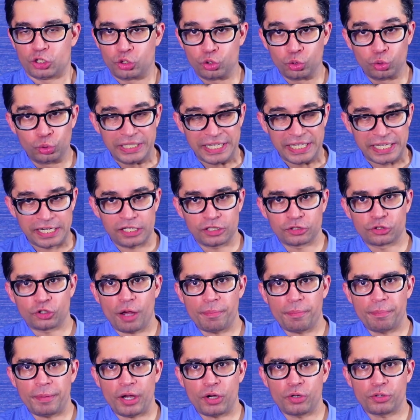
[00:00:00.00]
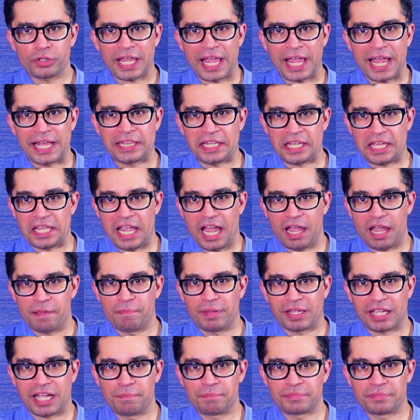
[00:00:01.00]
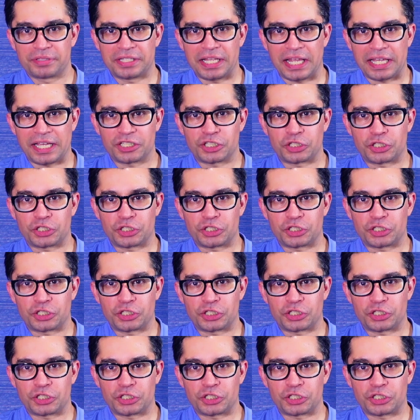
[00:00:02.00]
Too little dropout, and the AI becomes like